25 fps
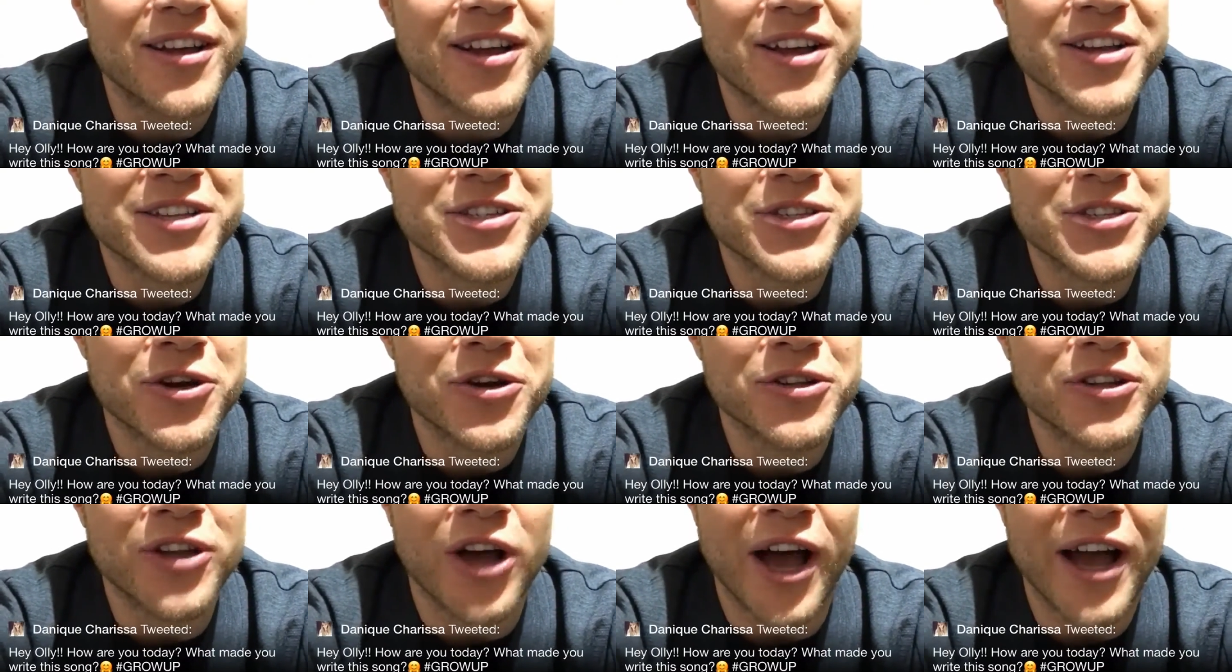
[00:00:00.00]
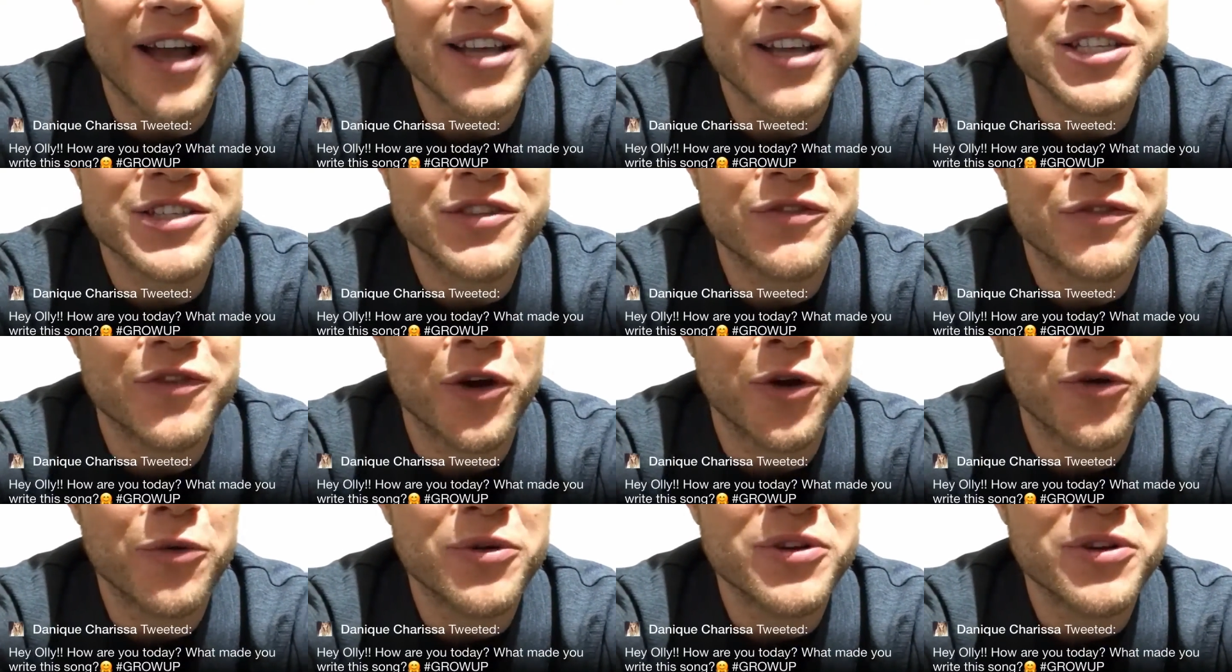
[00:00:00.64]
song that I just
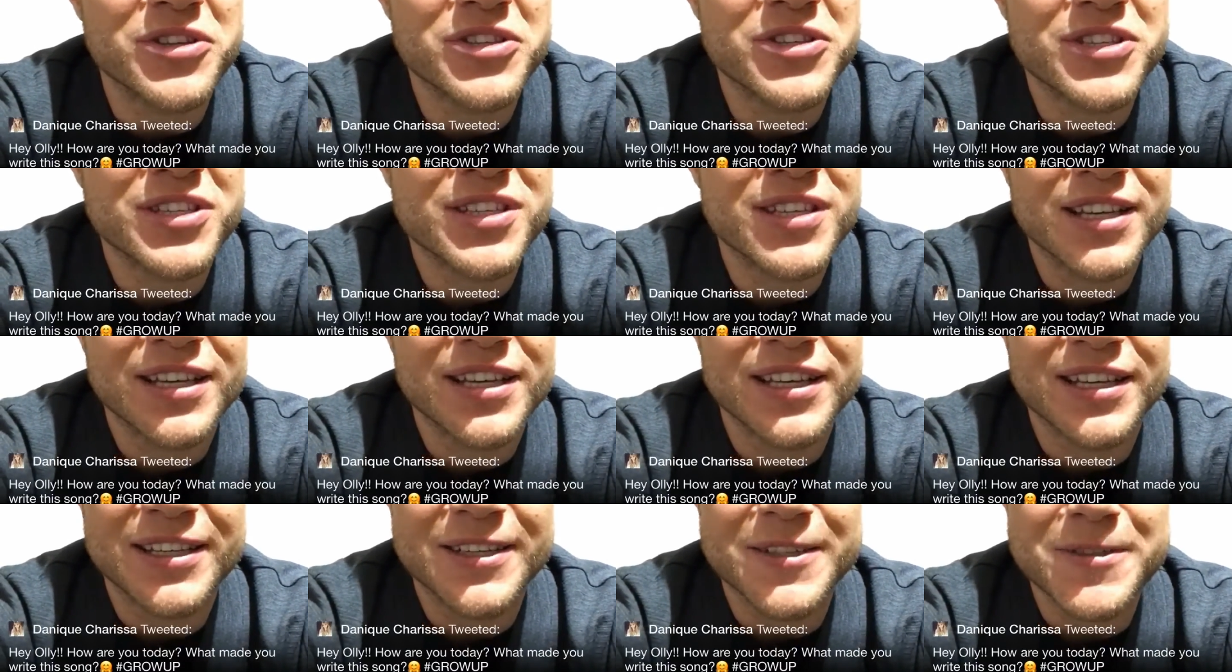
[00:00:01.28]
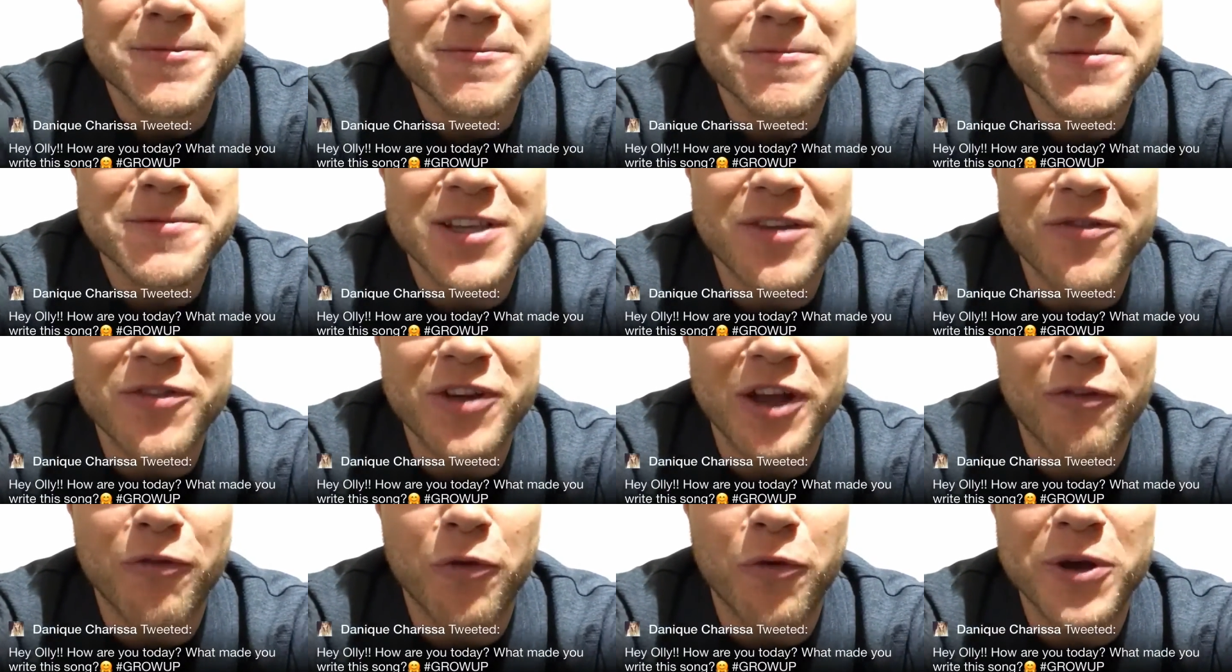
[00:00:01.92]
felt was
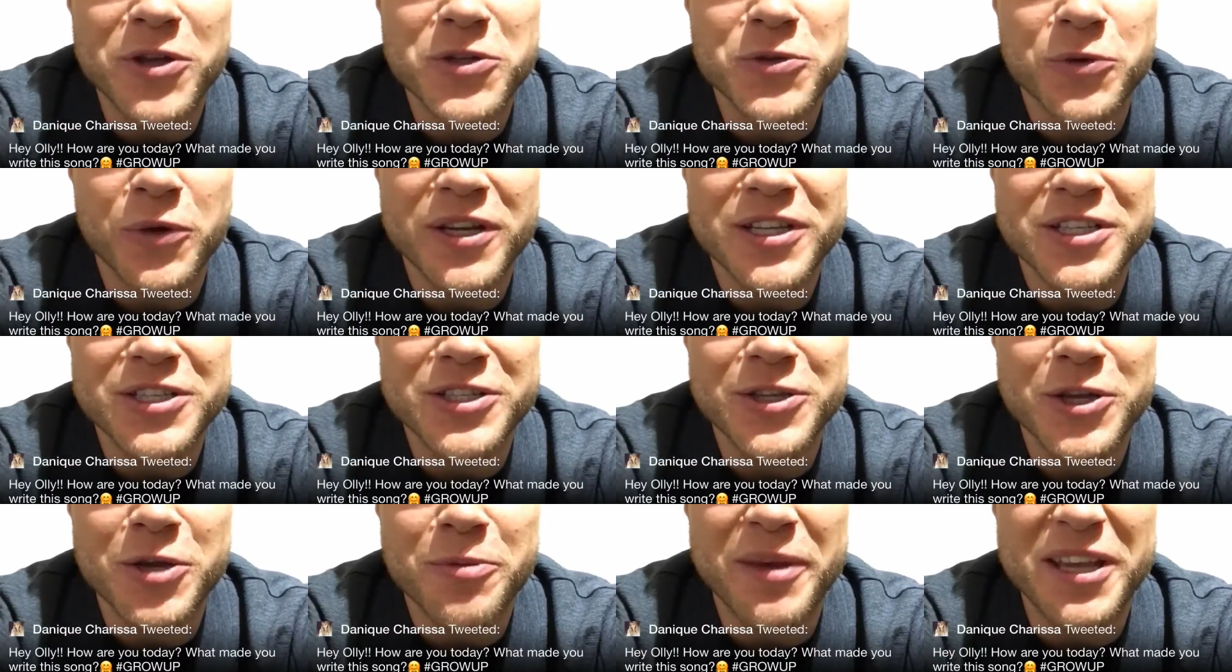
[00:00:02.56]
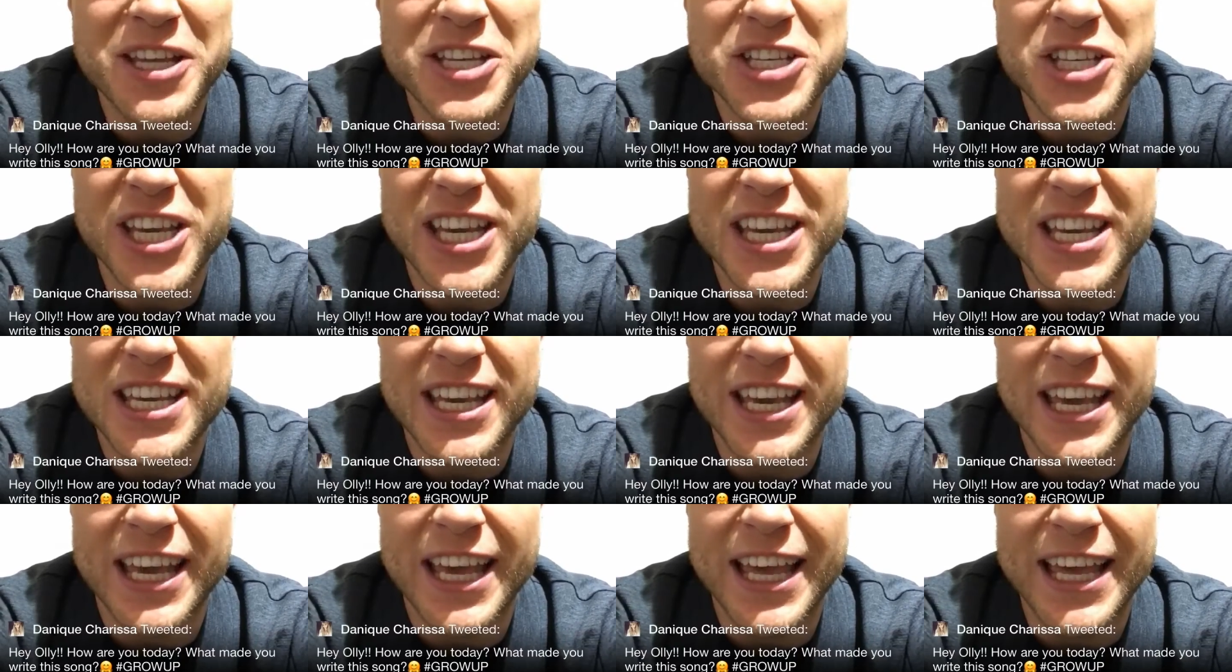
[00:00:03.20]
something I've always wanted to do, a bit
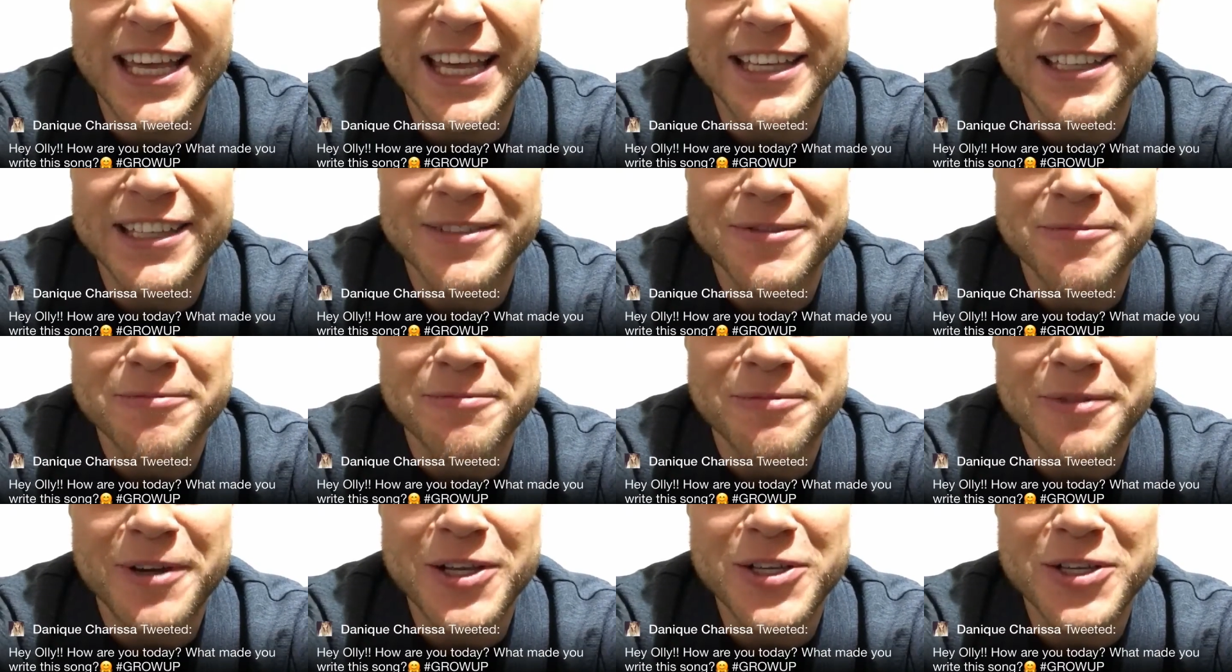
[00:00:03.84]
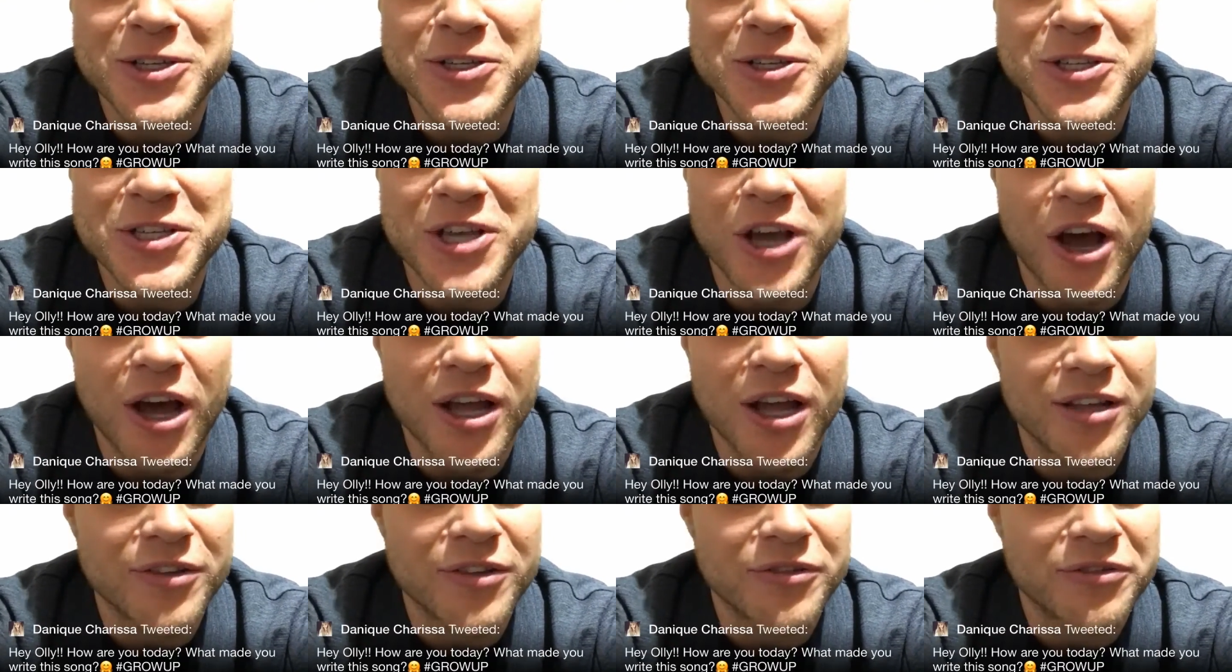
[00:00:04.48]
cheeky, and just
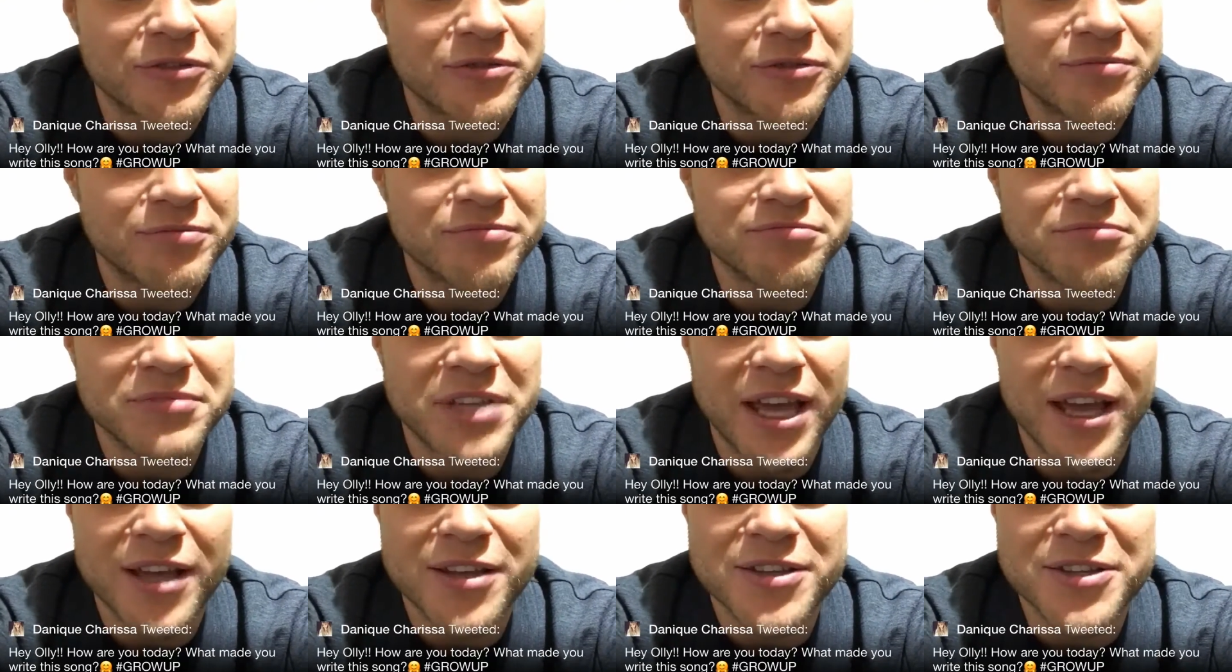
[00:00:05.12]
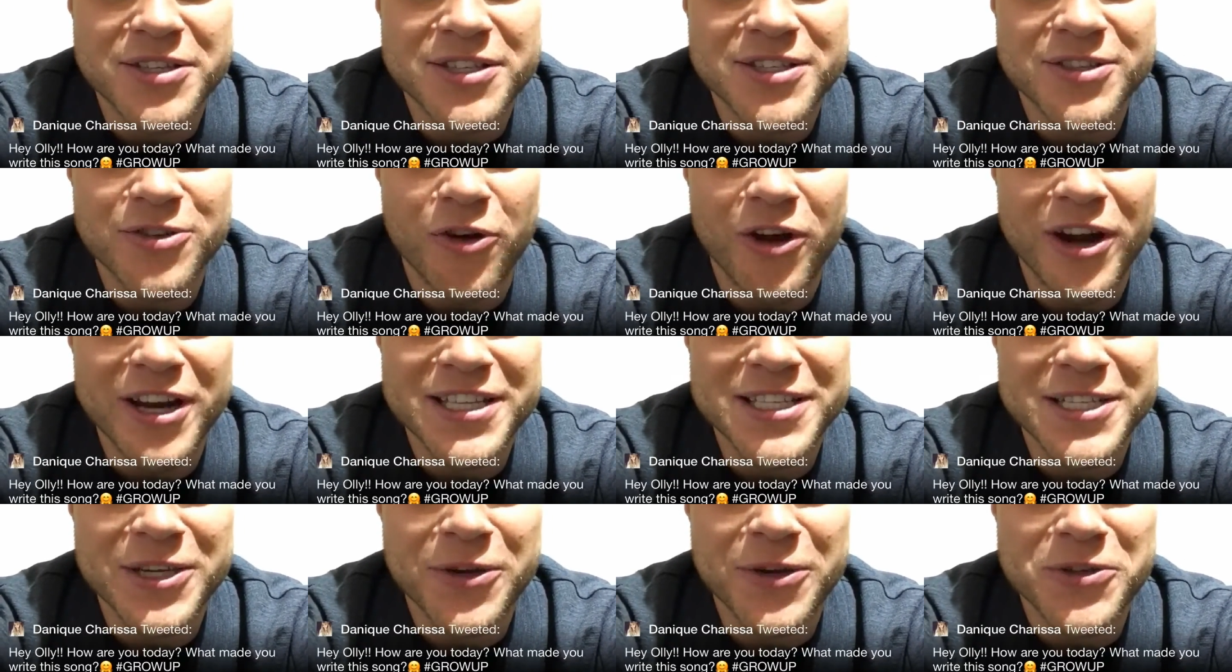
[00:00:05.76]
kind of, yeah, just trying
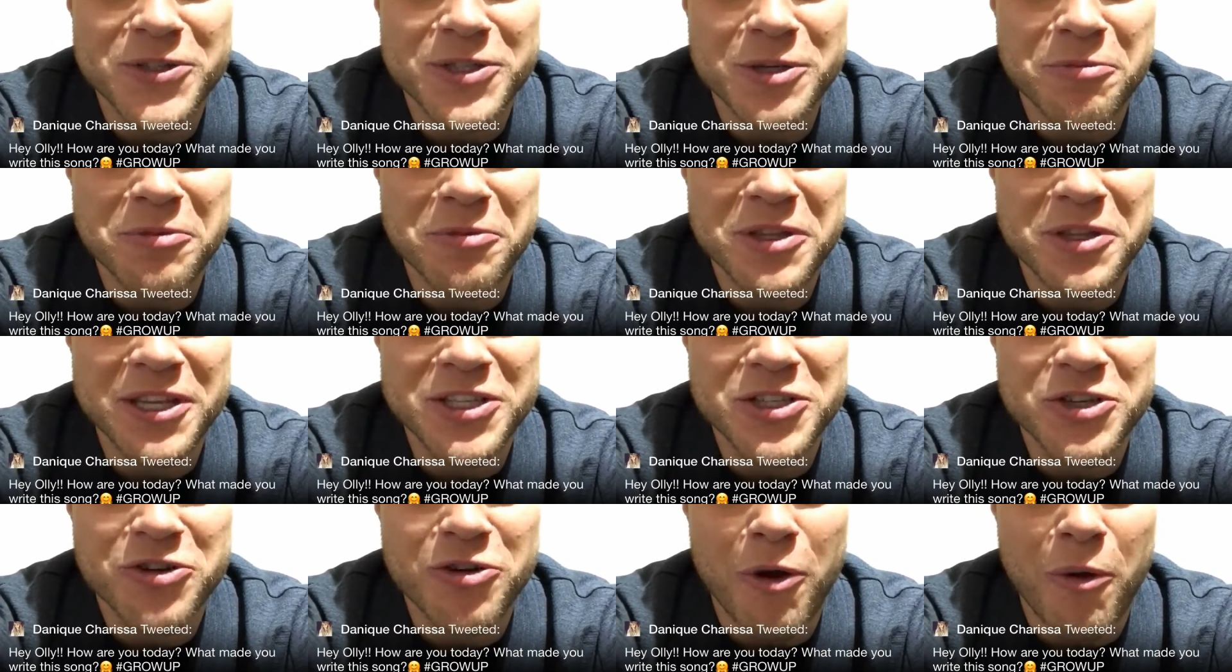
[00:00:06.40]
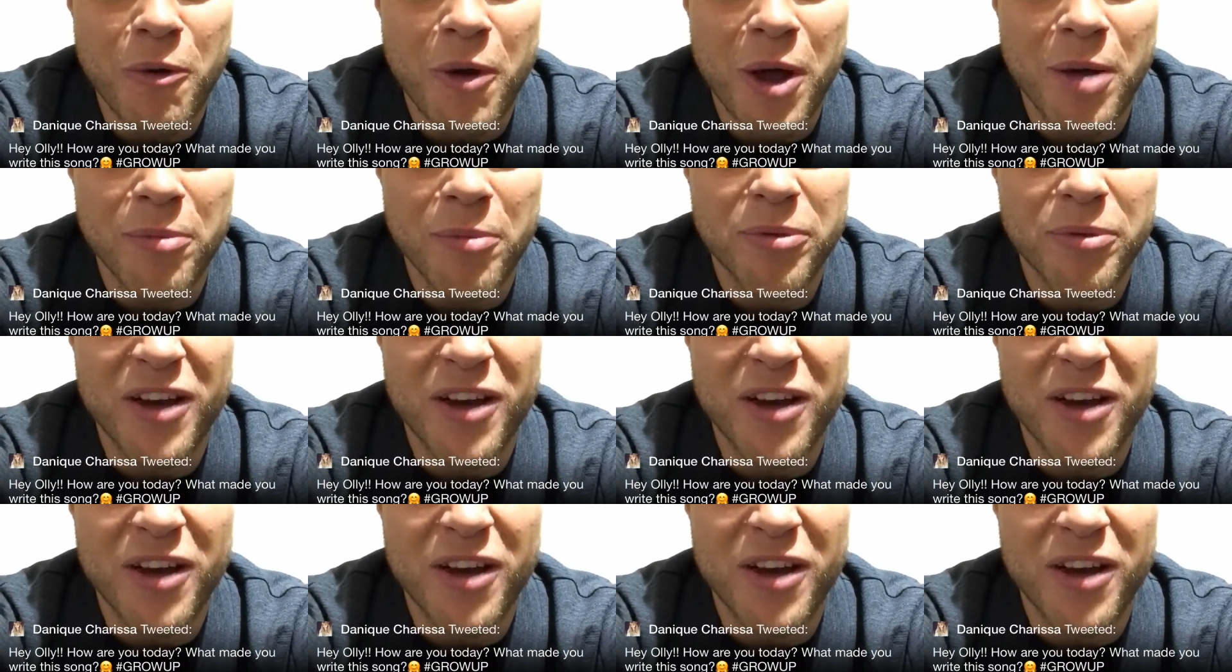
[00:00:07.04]
to tell someone you need to grow up.